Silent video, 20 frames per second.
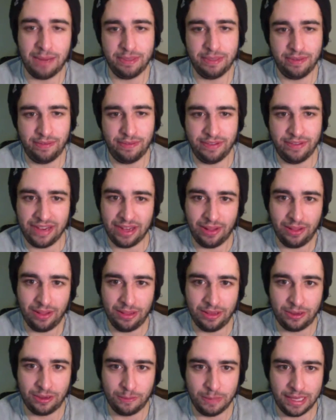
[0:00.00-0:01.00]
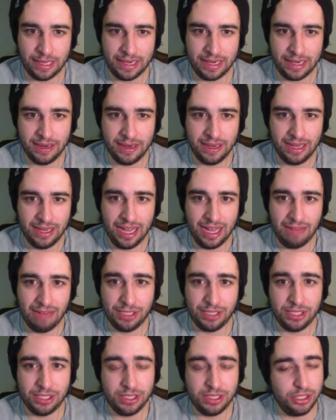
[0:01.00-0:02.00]
fail a little bit,
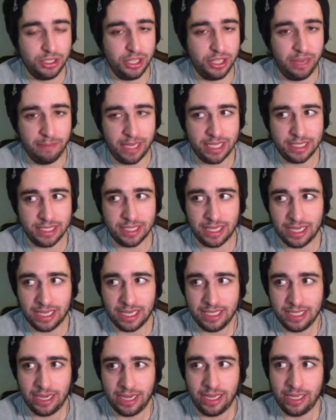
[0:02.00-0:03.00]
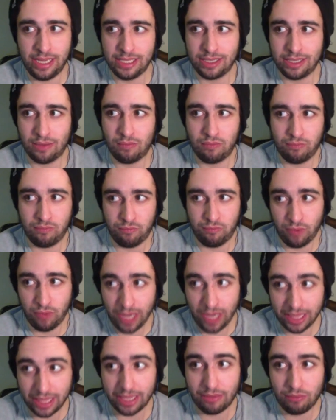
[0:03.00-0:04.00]
which is a shame because, like I said, he is a
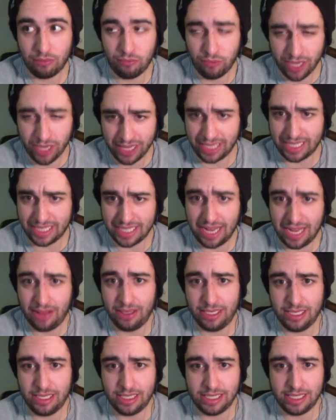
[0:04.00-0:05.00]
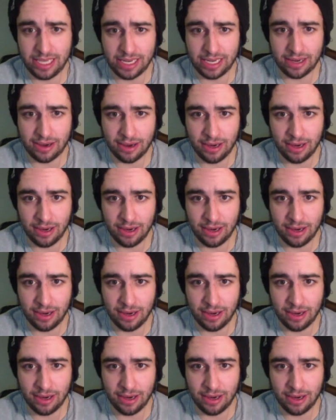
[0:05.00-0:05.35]
really, really talented singer.